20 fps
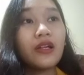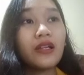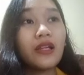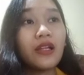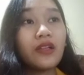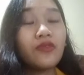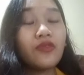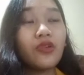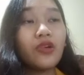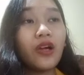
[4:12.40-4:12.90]

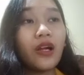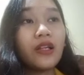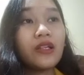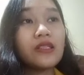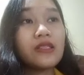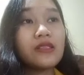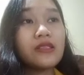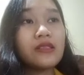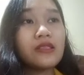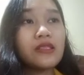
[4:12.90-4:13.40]
that
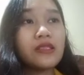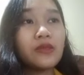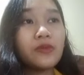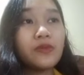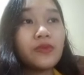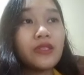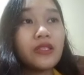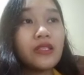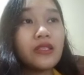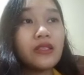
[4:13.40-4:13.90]
foreign
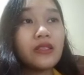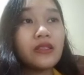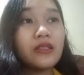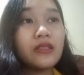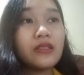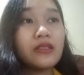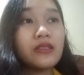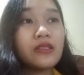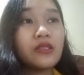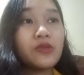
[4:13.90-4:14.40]

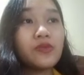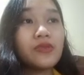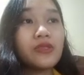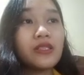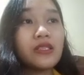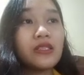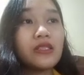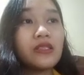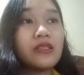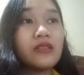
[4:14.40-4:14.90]

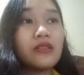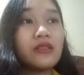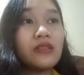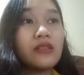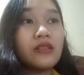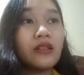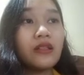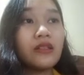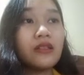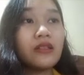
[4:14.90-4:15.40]

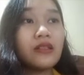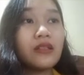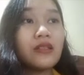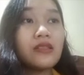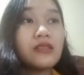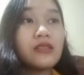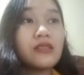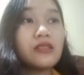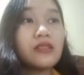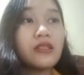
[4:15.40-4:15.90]

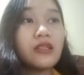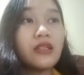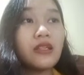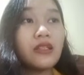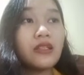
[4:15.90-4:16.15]
subsidiaries